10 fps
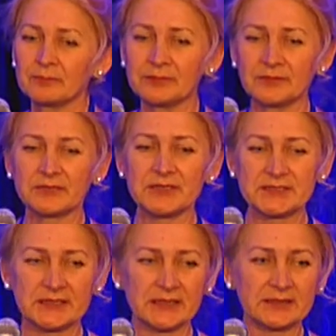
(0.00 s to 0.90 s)

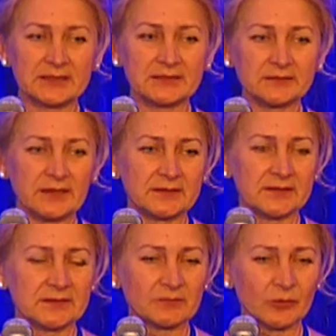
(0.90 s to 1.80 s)
P53C
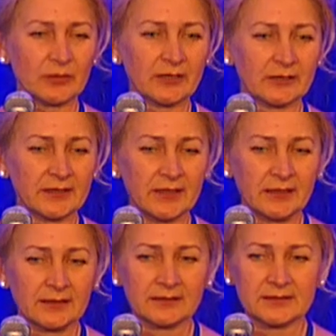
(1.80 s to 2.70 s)
inactivating small
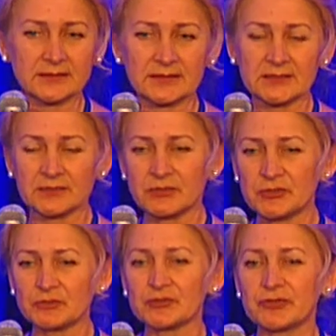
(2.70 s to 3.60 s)
RNA in the cells,
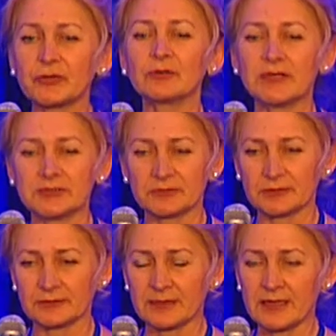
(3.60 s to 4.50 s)
which was regulatable.